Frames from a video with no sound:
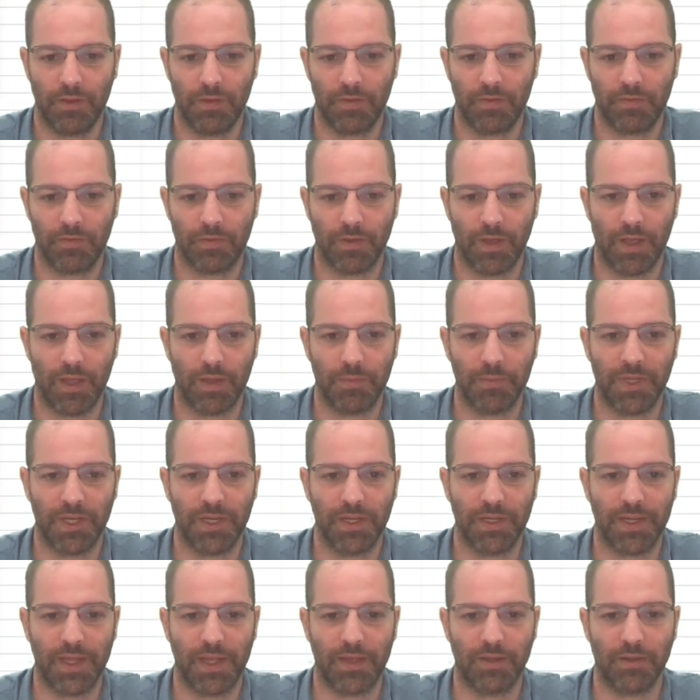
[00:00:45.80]
So I'm going
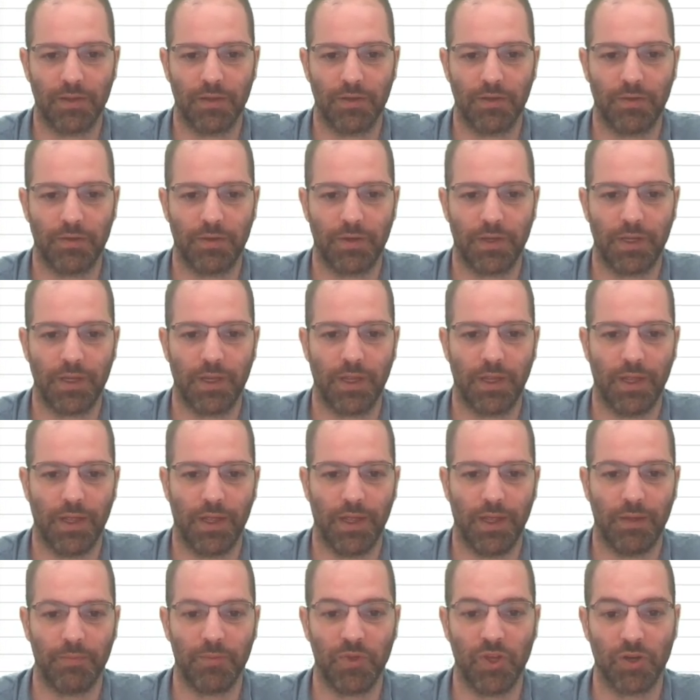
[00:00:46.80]
to
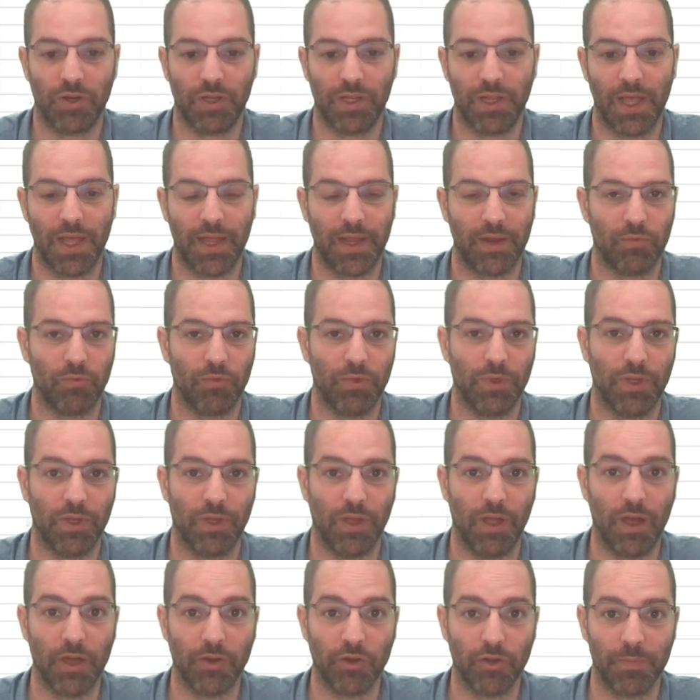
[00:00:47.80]
download, your client will
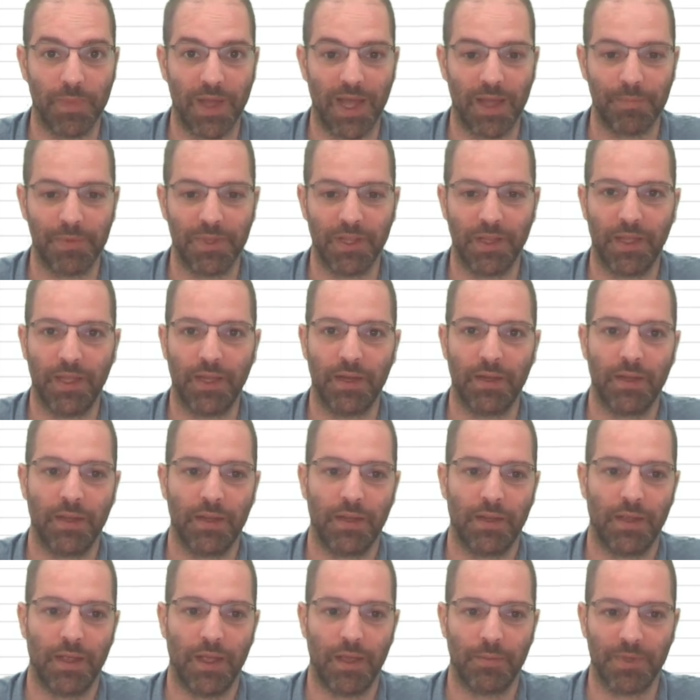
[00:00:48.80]
auto-populate.
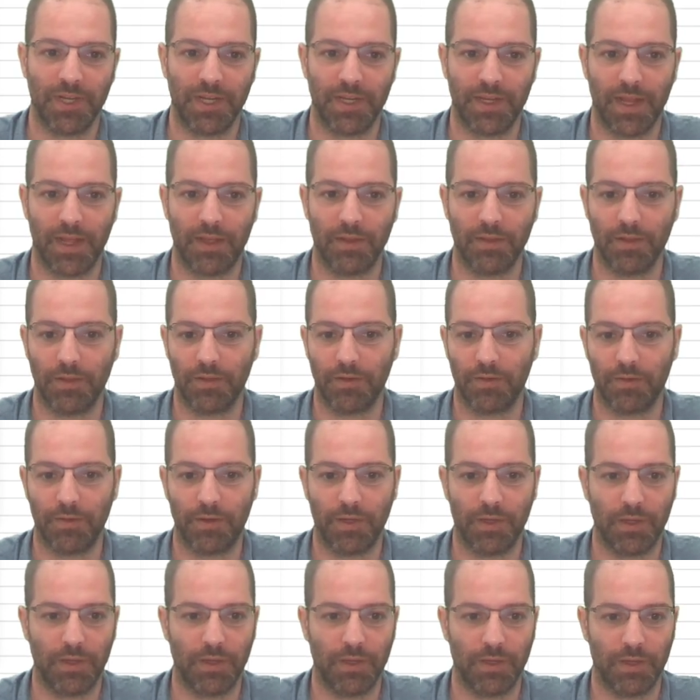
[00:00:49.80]
I'm going to download
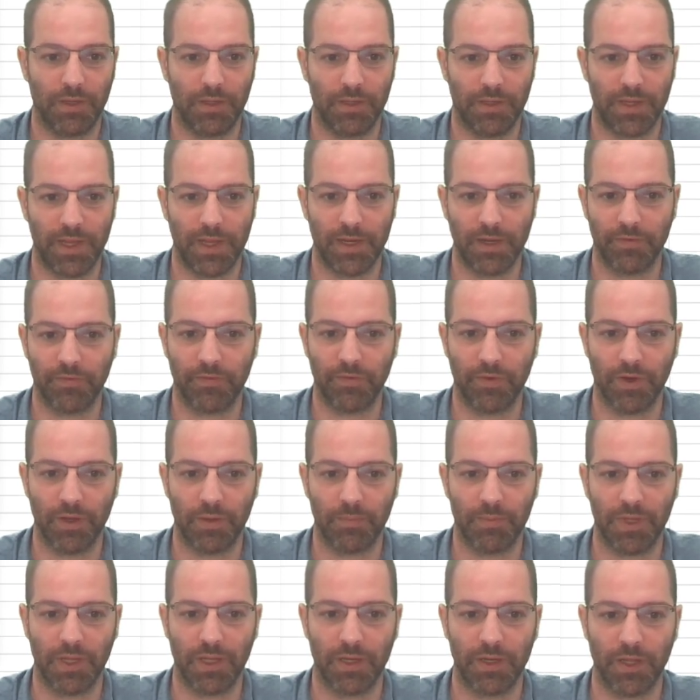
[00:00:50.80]
data
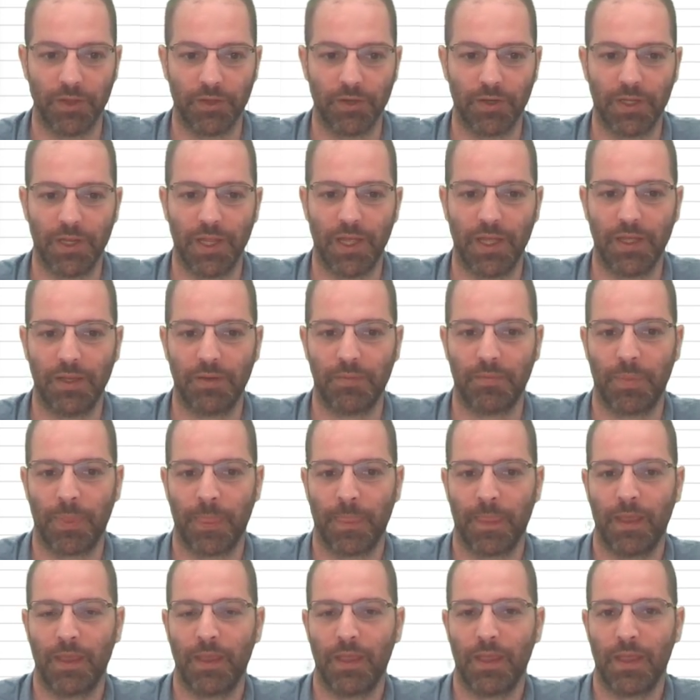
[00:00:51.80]
from another client.
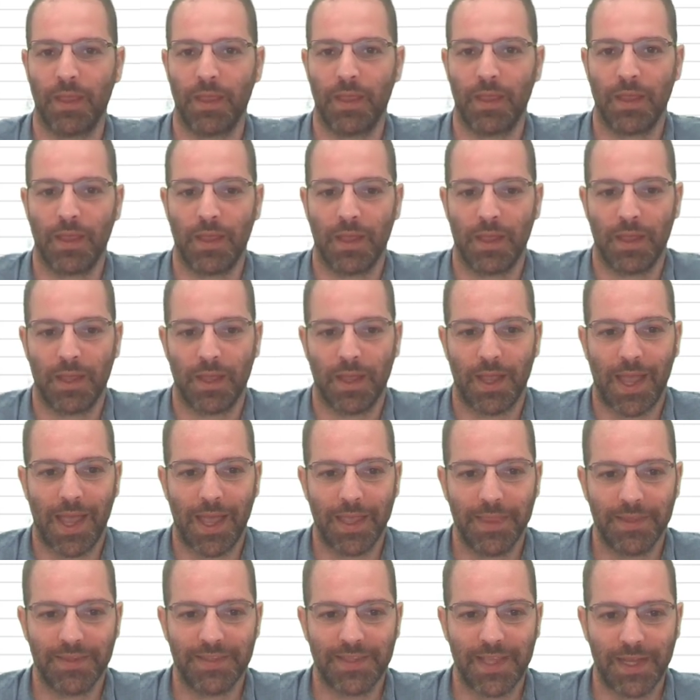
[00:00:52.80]

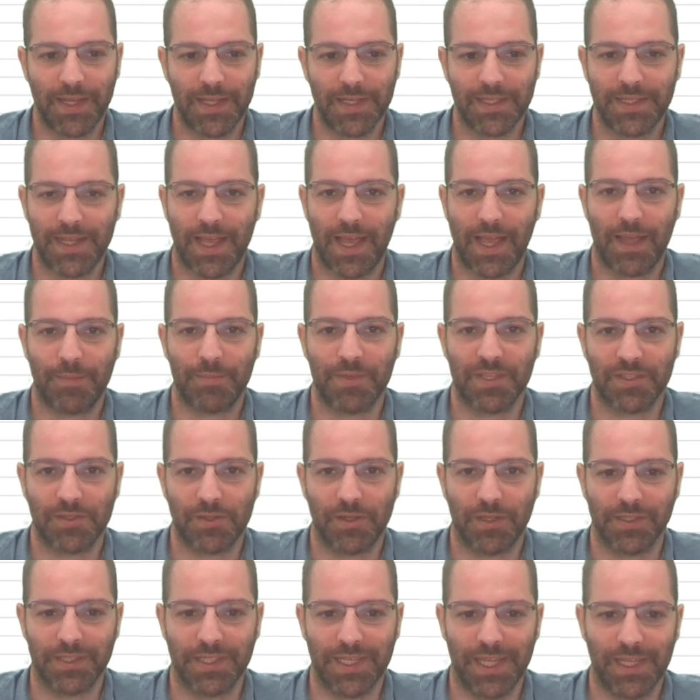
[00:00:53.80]
And the second tab is
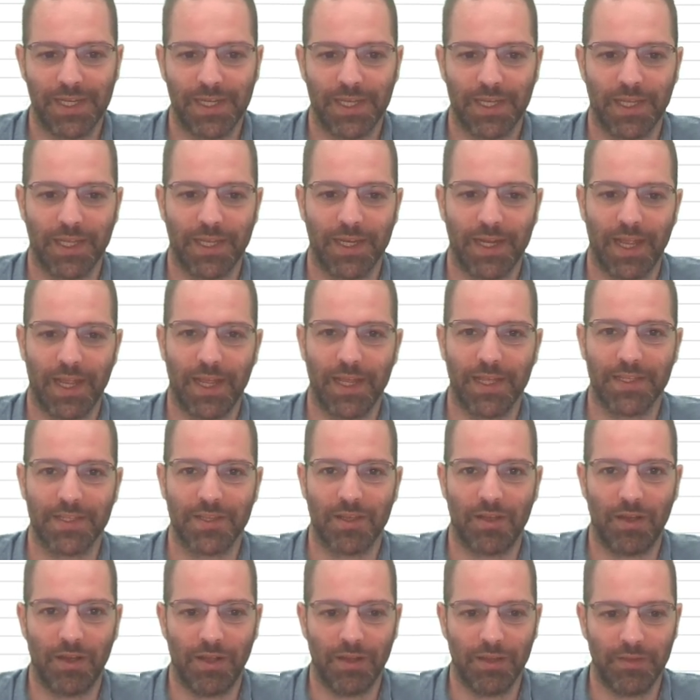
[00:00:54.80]
called Data, and it has
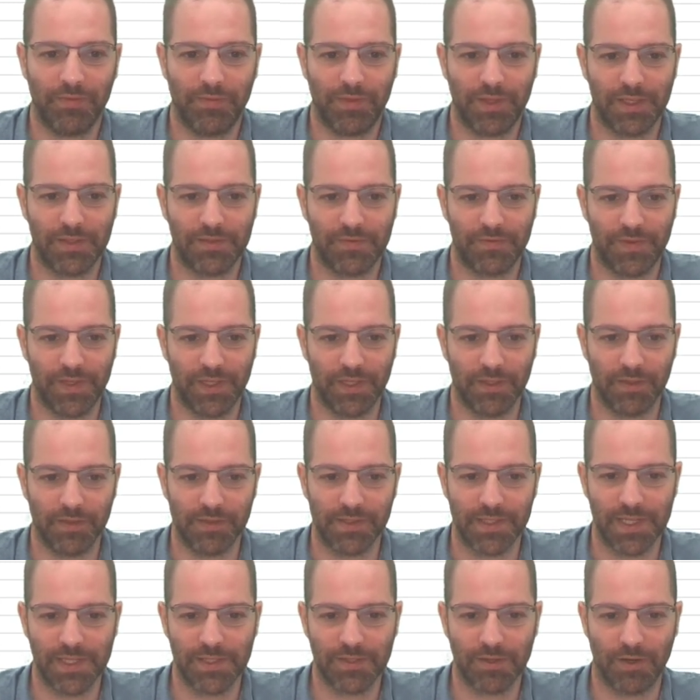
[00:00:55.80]
all of these
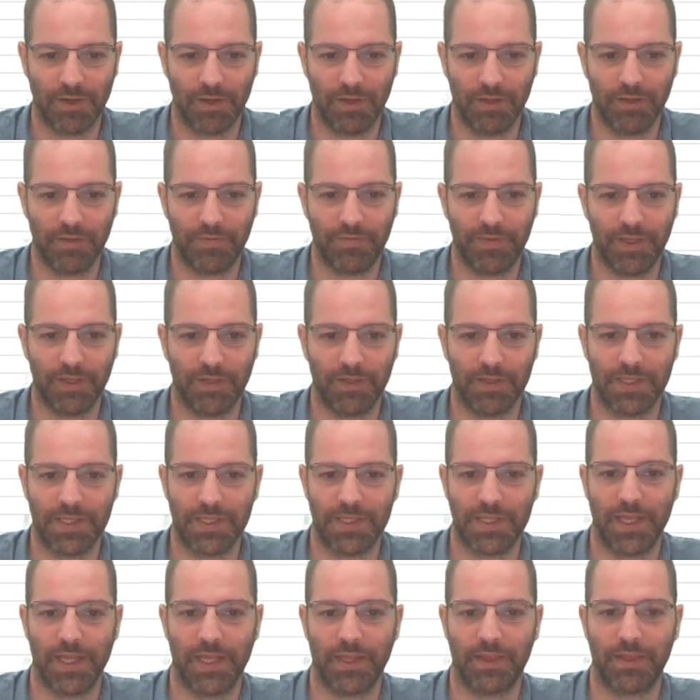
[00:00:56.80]
fields. These are all the fields
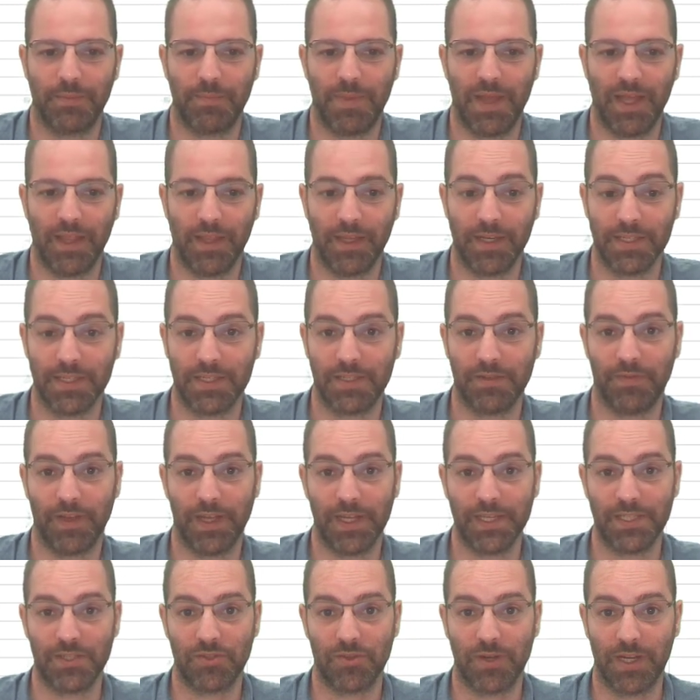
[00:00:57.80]
that the Pallidus
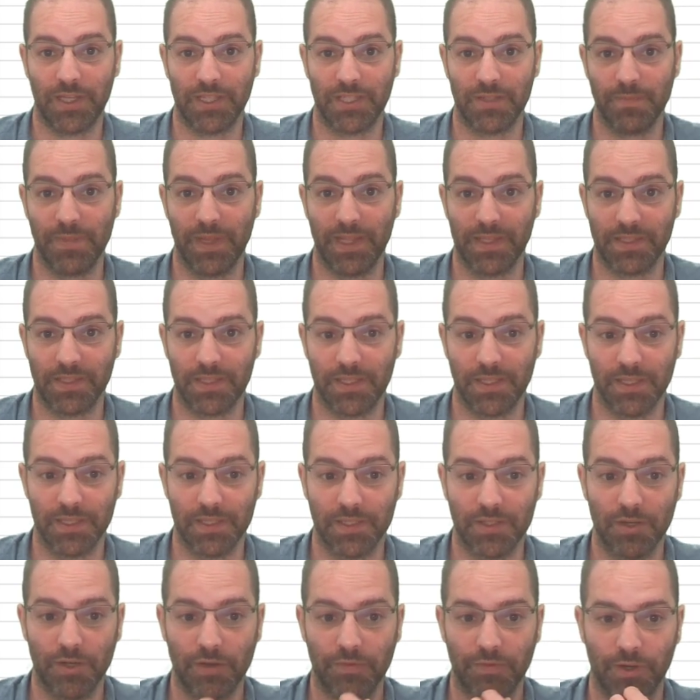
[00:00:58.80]
device transmits to the
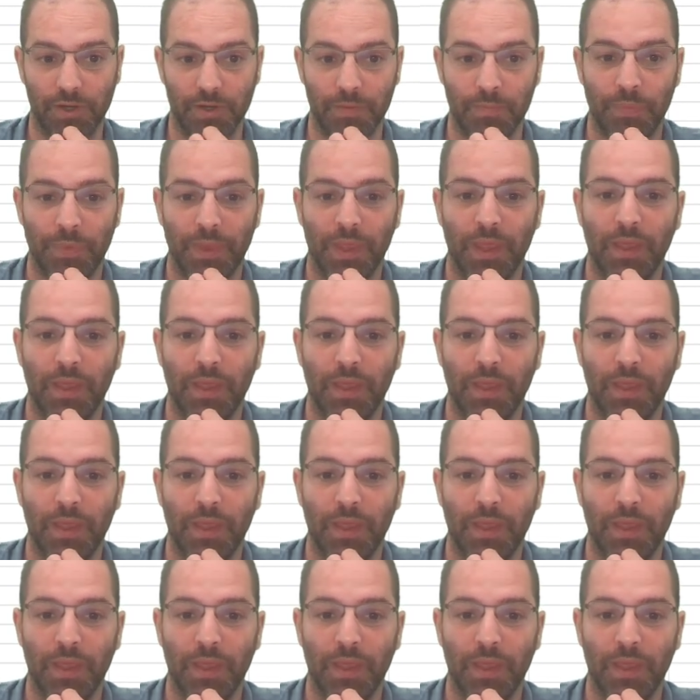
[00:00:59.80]
server.